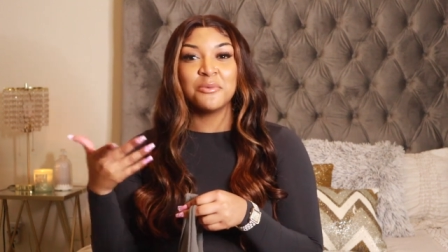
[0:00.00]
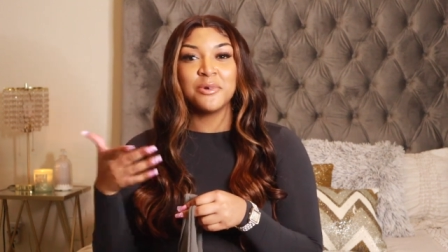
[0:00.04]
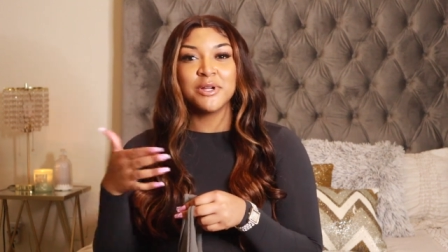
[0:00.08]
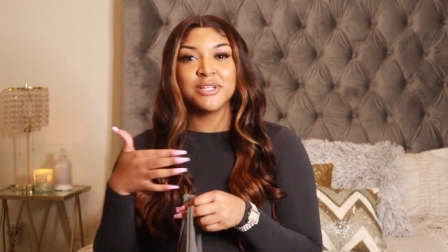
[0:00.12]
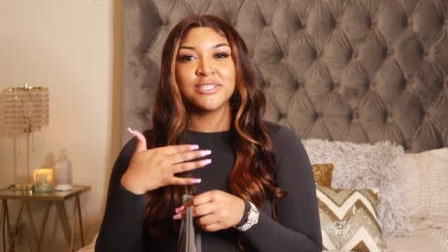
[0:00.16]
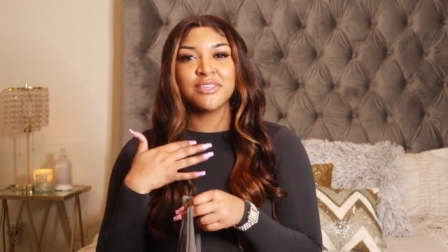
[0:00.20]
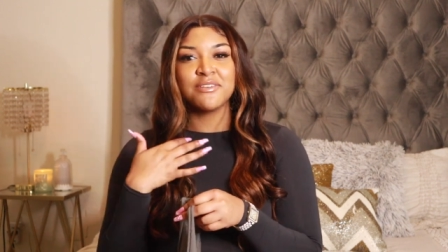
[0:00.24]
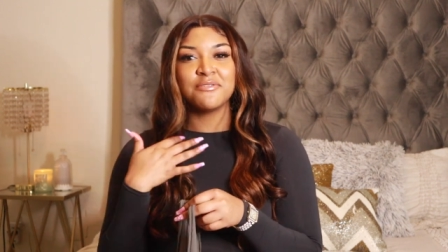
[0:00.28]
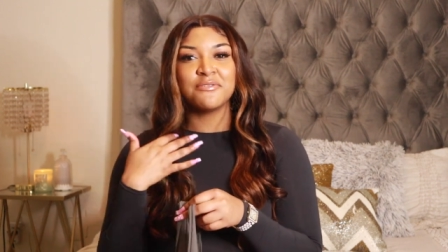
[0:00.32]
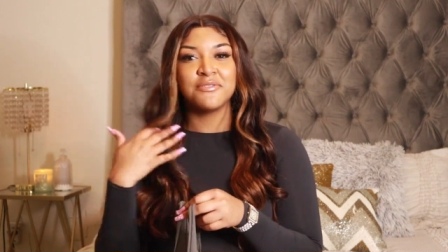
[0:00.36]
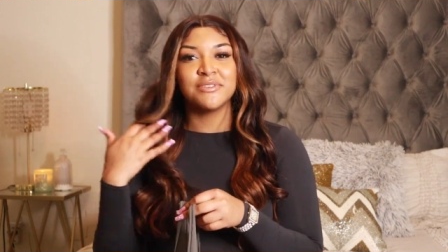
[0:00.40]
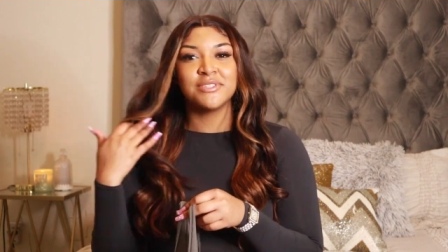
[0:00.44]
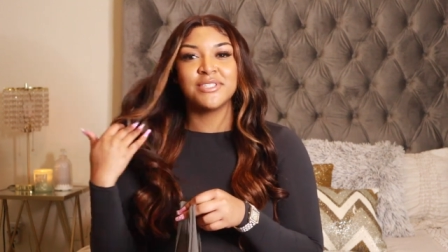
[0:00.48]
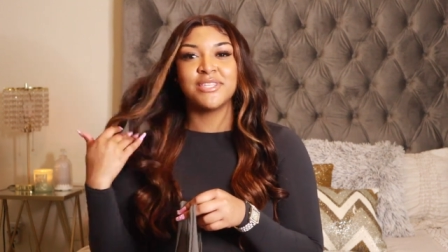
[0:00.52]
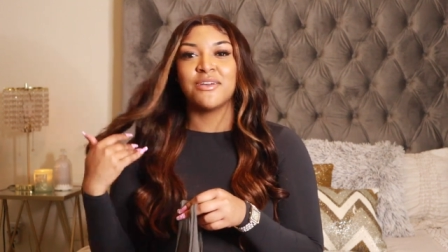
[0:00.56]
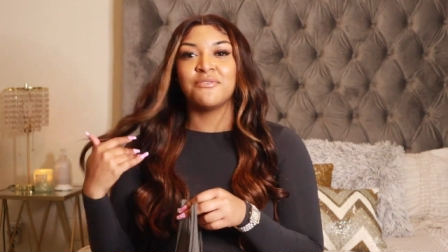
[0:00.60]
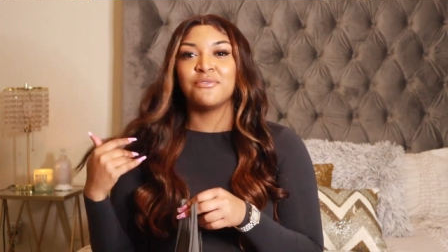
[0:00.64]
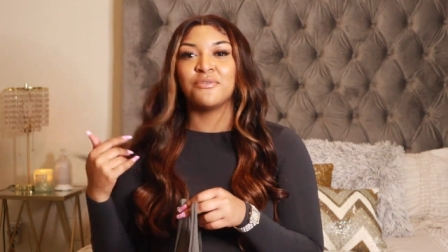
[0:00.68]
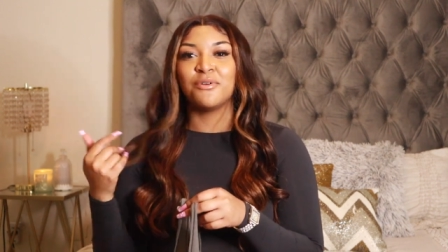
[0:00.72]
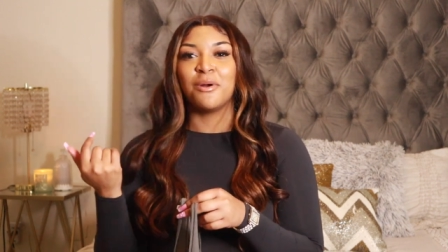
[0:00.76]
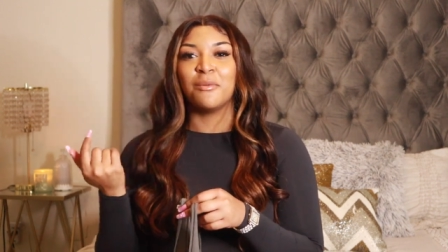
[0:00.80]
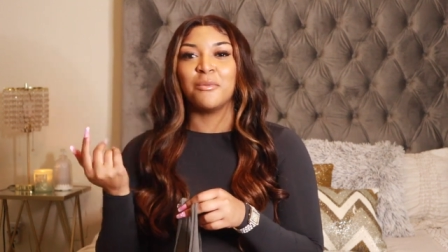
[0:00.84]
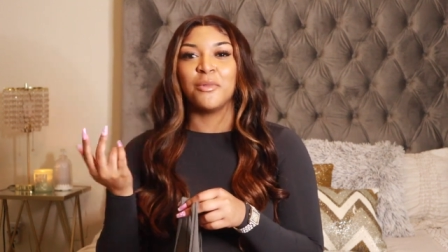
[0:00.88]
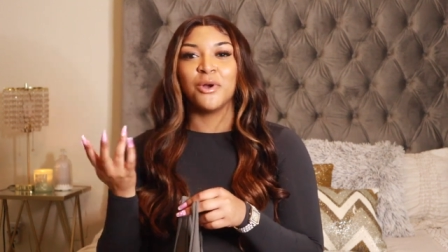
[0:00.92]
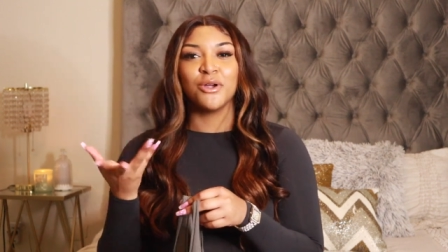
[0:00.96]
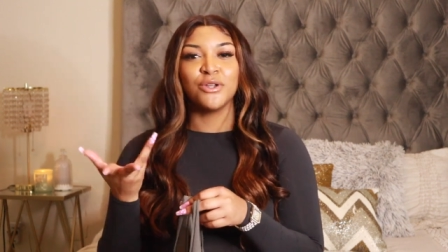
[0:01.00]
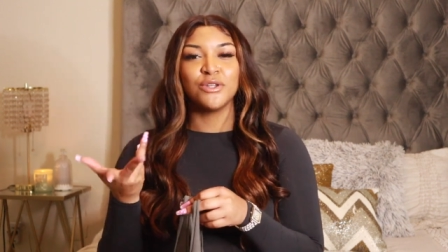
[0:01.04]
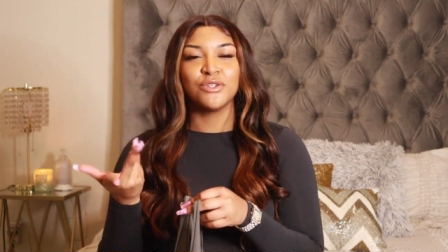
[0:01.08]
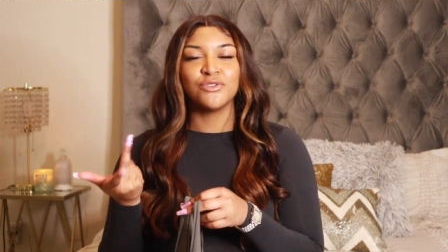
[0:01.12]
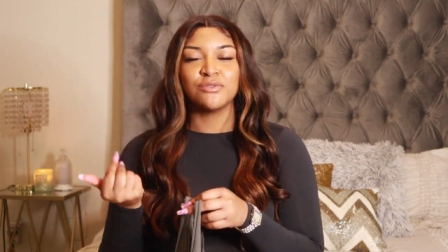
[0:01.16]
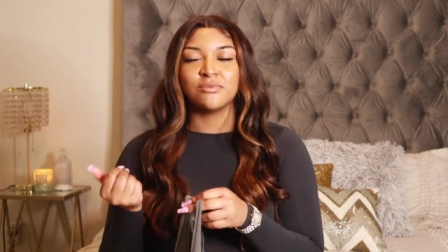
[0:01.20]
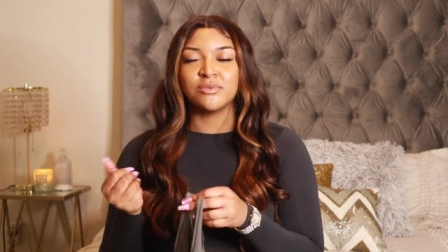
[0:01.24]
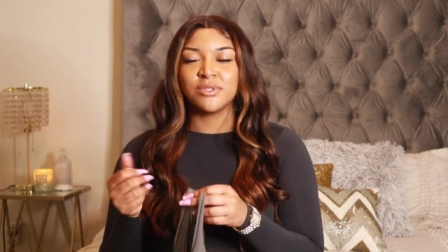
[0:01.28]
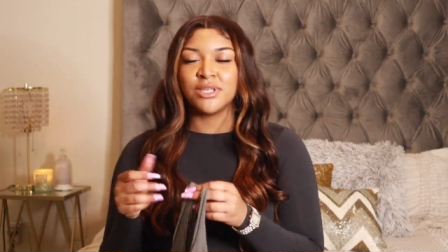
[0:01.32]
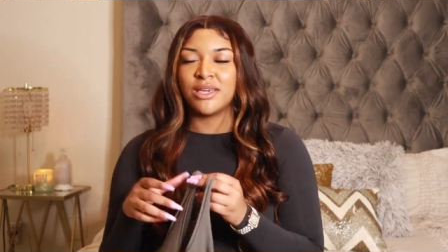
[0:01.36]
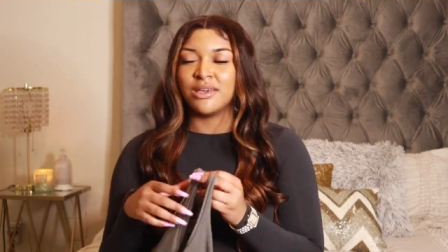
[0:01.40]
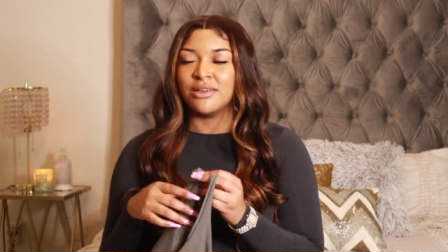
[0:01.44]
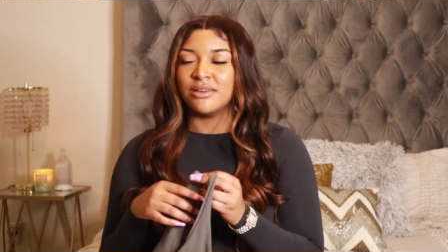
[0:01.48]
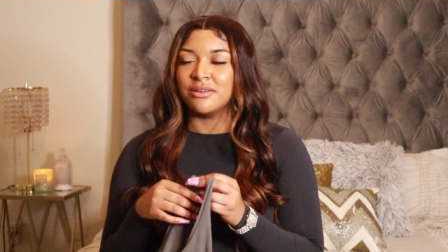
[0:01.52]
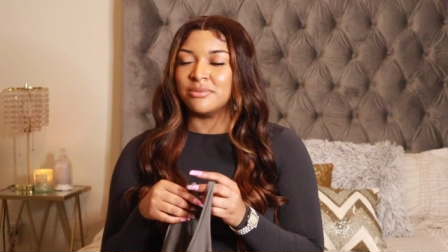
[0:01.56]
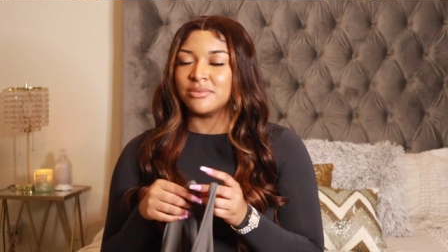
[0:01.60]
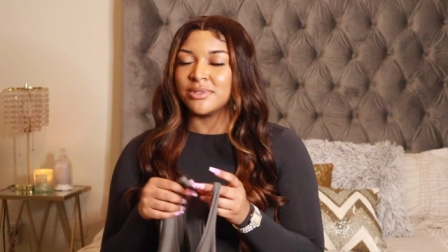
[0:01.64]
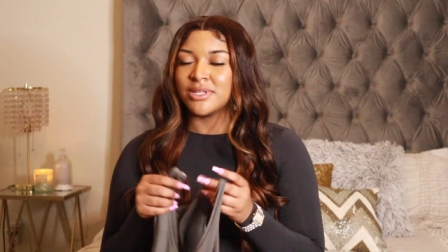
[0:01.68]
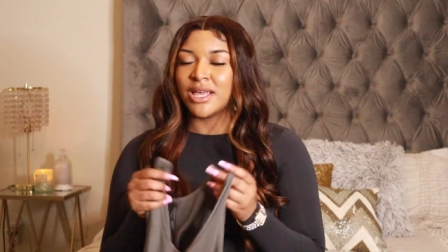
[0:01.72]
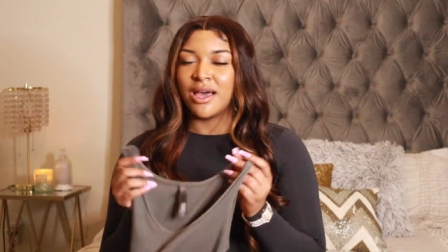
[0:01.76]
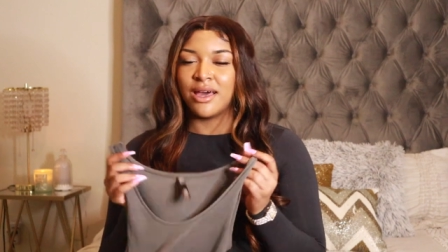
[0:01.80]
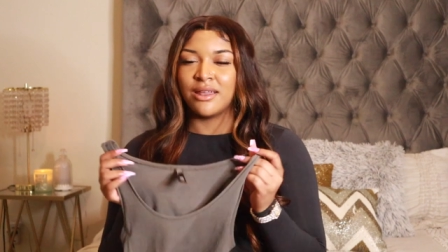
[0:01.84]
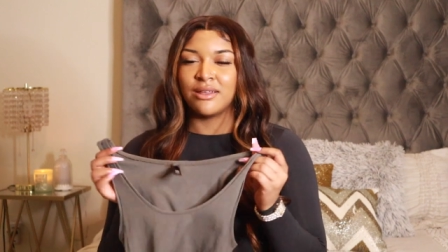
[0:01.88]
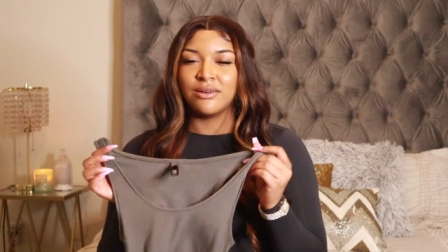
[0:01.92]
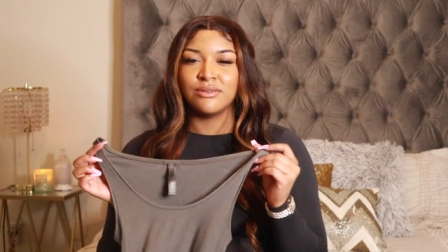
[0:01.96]
Where's that set from? Girl, it's from
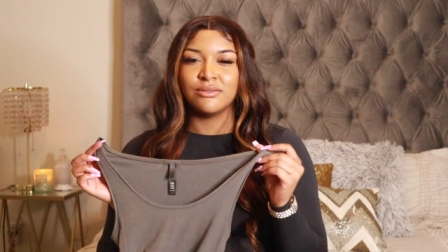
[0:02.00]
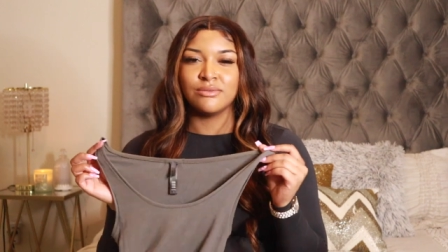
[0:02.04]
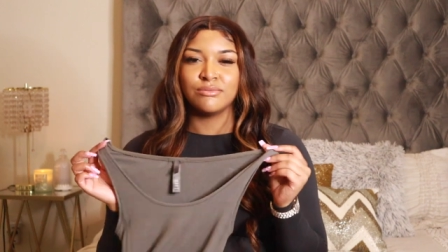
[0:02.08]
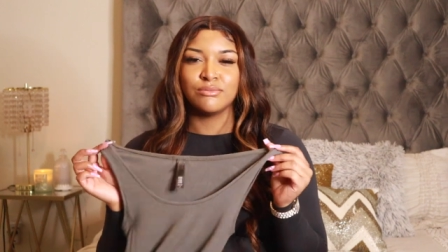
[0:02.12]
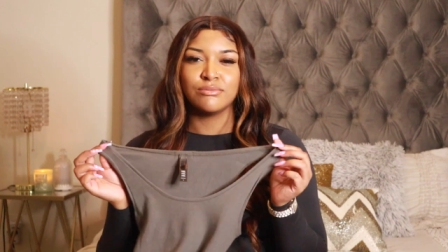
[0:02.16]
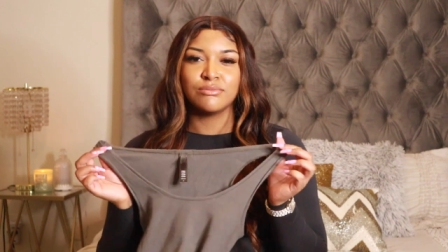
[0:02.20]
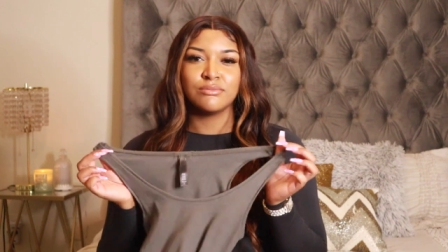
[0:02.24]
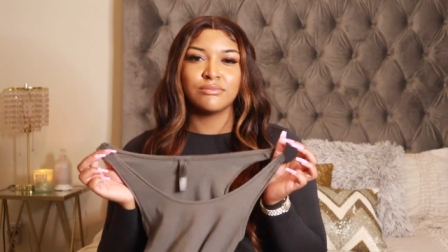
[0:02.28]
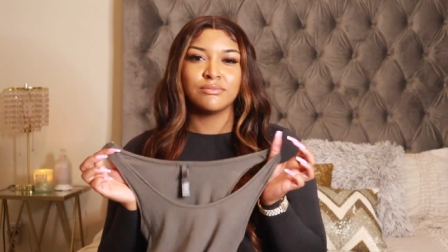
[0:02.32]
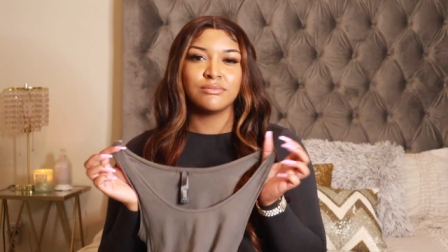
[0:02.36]
Skims. I don't